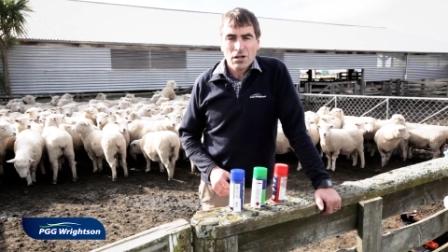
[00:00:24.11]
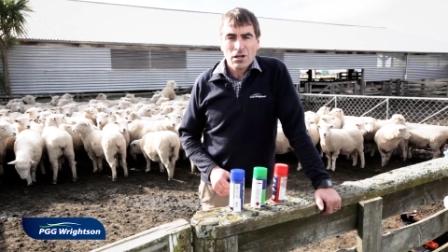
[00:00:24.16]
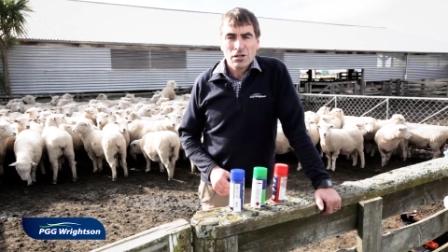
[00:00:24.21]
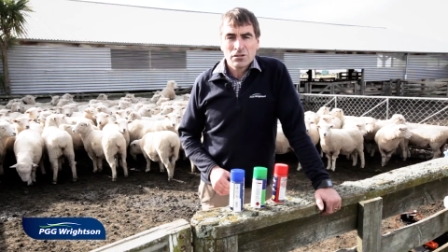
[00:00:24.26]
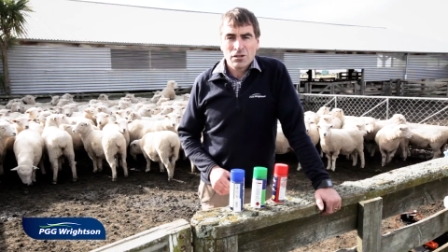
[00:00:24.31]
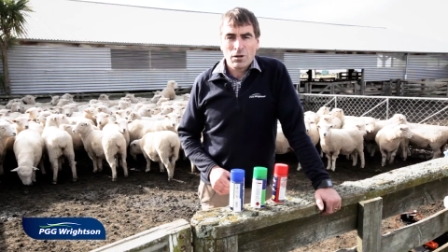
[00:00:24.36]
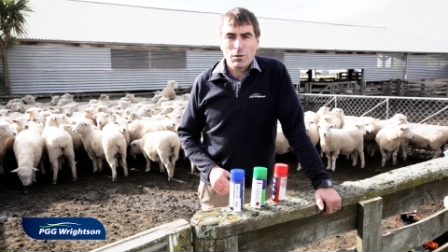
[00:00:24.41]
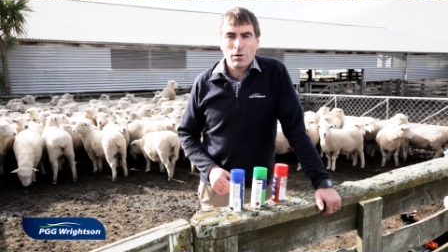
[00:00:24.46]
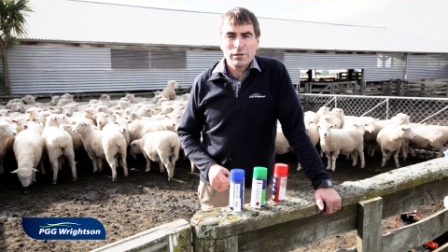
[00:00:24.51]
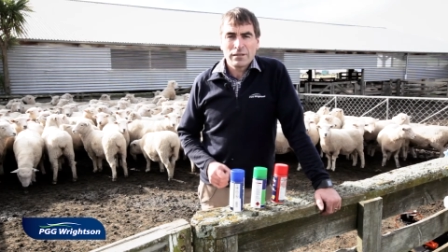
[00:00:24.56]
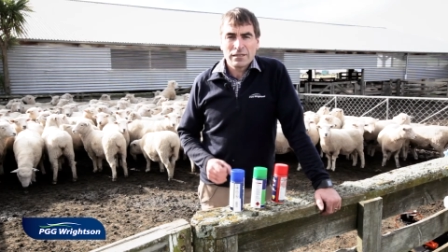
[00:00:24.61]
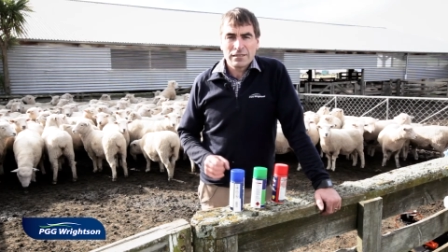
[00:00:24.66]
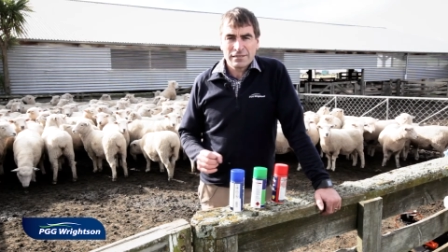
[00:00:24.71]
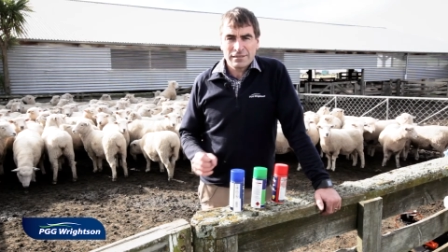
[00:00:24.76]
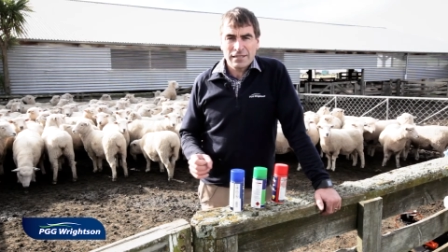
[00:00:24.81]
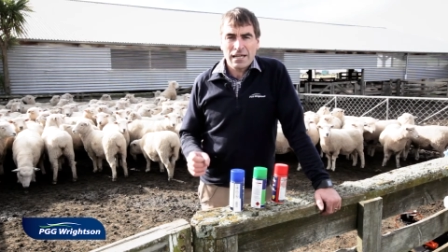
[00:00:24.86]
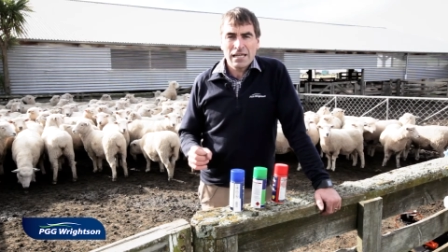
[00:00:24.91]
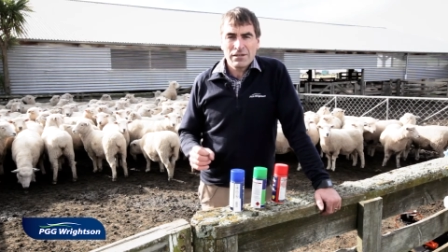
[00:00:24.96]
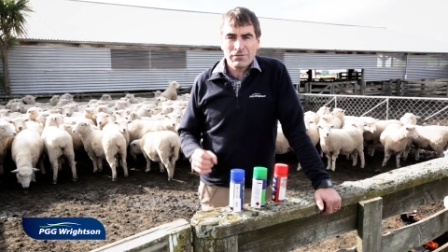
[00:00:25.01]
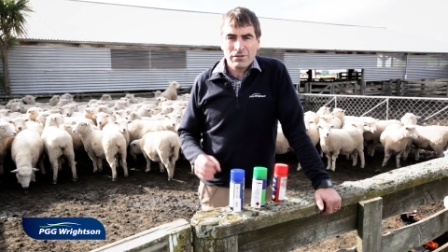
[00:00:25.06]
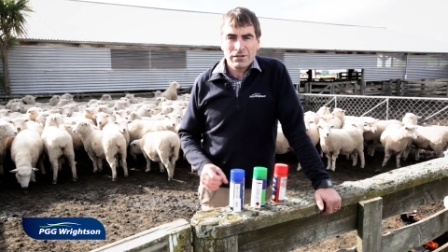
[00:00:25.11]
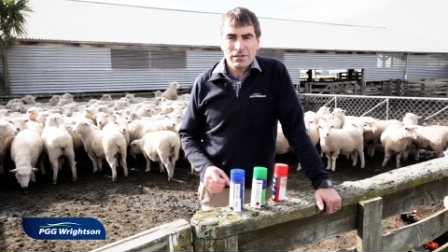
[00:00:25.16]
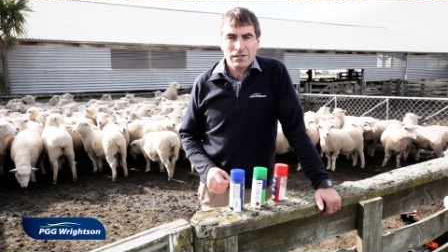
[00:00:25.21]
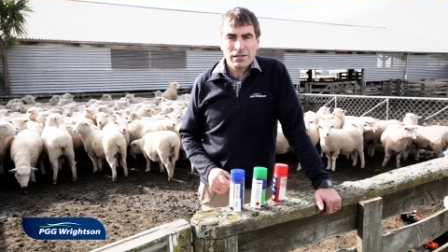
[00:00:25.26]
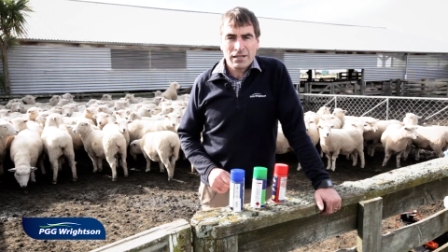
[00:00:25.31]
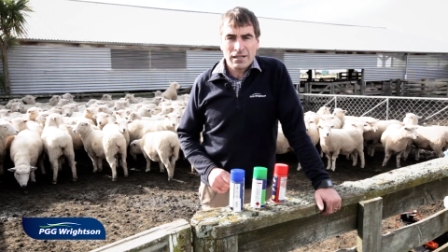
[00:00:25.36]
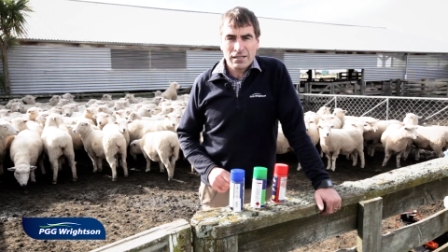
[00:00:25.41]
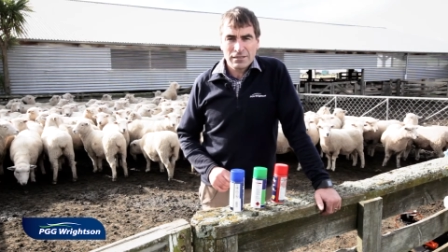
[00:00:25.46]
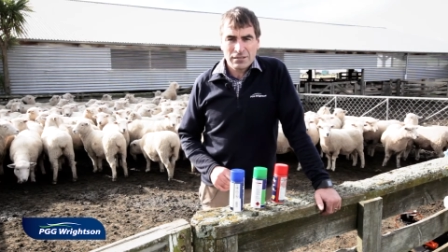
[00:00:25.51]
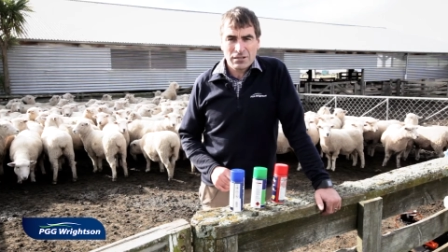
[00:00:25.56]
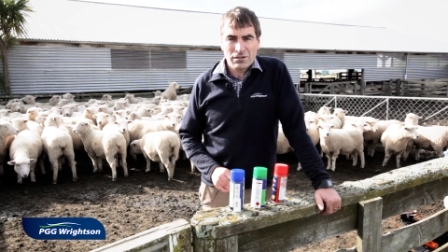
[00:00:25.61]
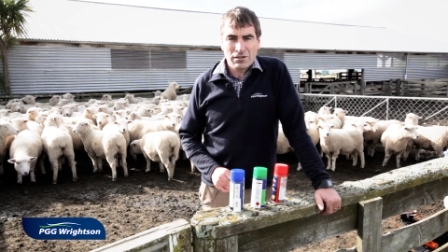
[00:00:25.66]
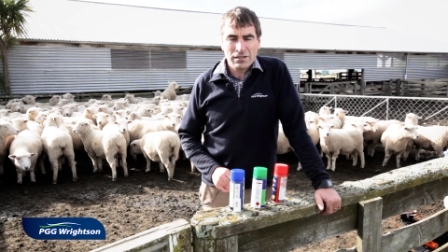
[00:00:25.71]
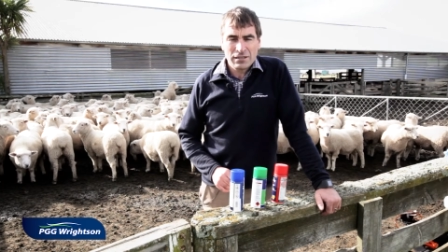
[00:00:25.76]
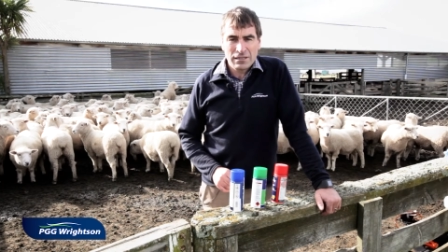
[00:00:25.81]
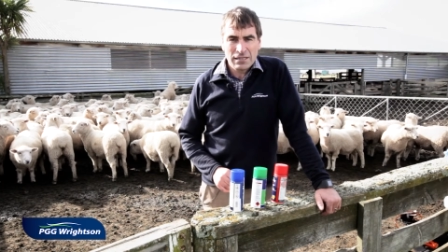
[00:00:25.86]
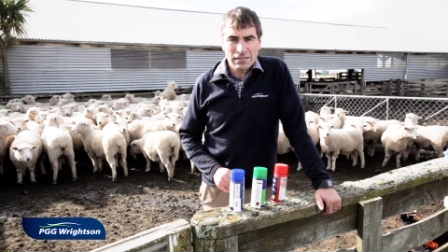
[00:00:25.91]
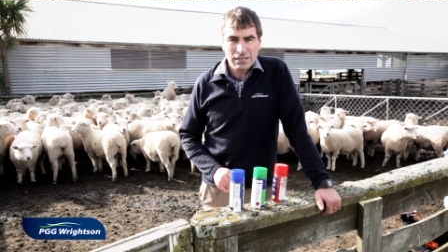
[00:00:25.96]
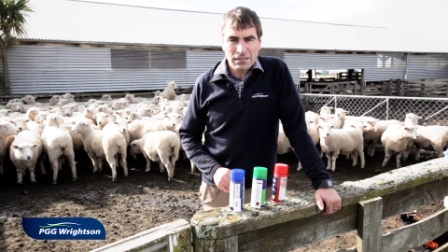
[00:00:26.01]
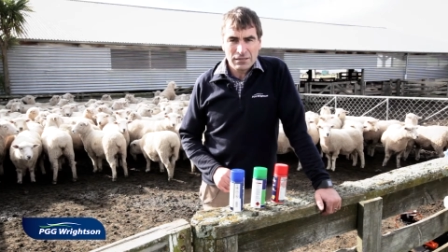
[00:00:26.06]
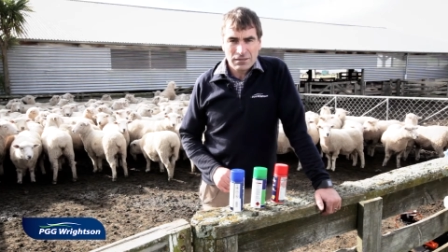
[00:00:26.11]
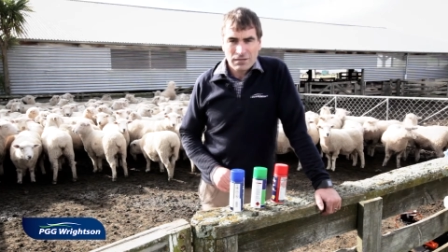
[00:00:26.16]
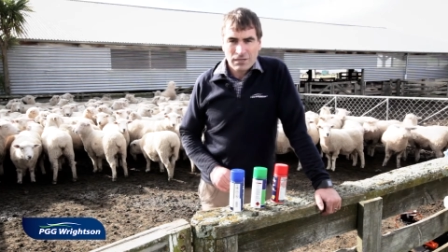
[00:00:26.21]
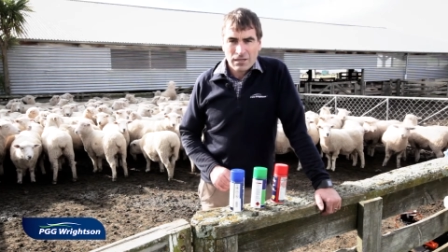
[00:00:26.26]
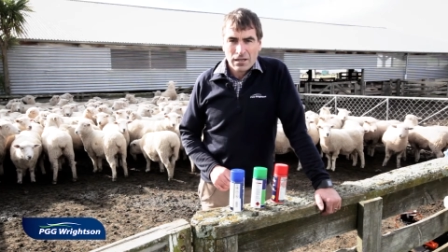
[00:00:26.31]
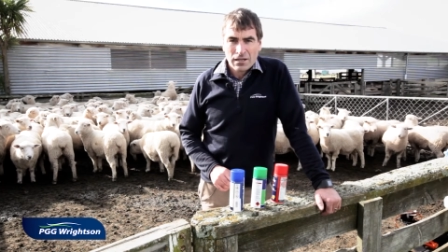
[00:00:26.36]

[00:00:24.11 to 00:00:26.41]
so I want to save it until I need it.